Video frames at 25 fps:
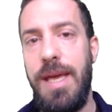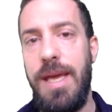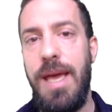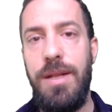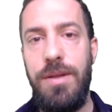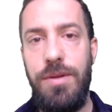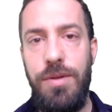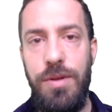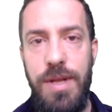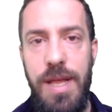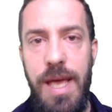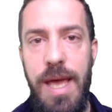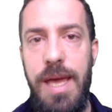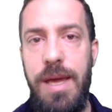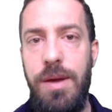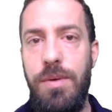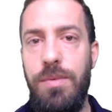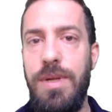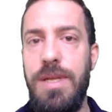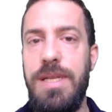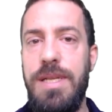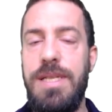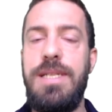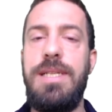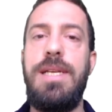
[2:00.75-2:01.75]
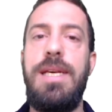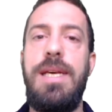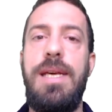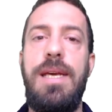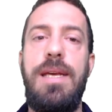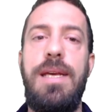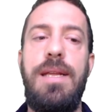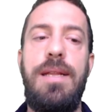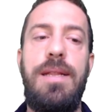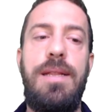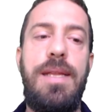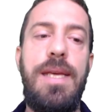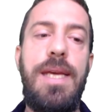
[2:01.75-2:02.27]
And today we'll
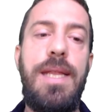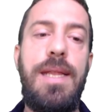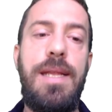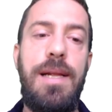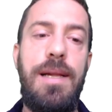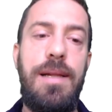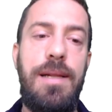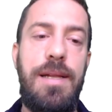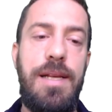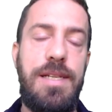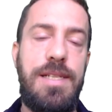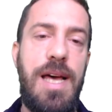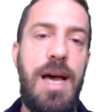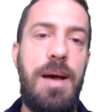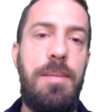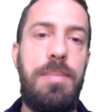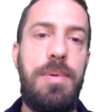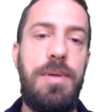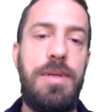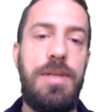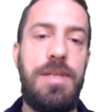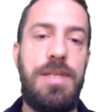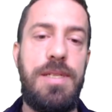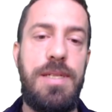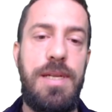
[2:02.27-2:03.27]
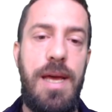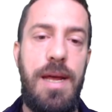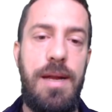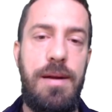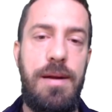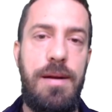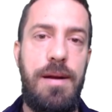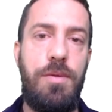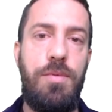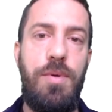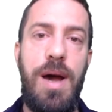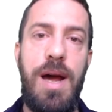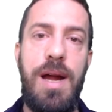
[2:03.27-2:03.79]
see detailed examples and
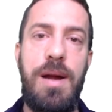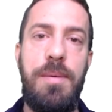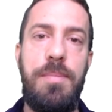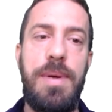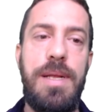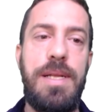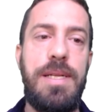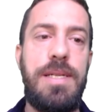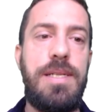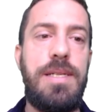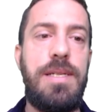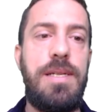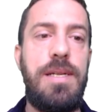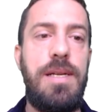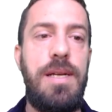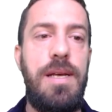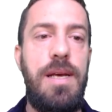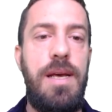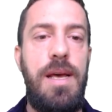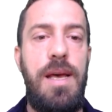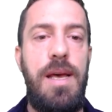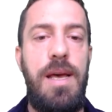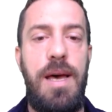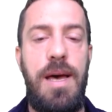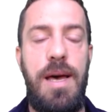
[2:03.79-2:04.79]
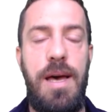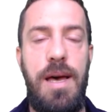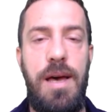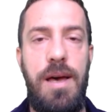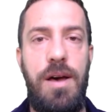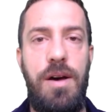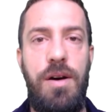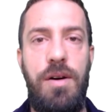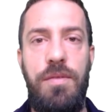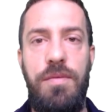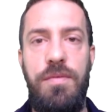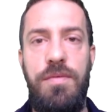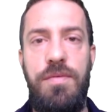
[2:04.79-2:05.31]
requirements
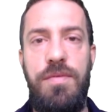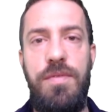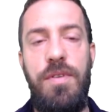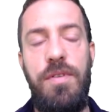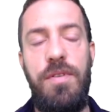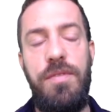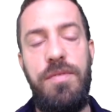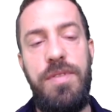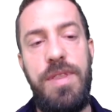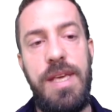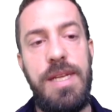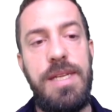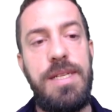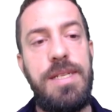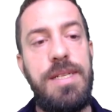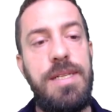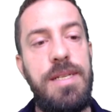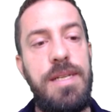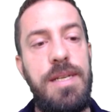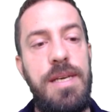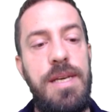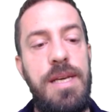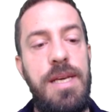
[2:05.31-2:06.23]
of this.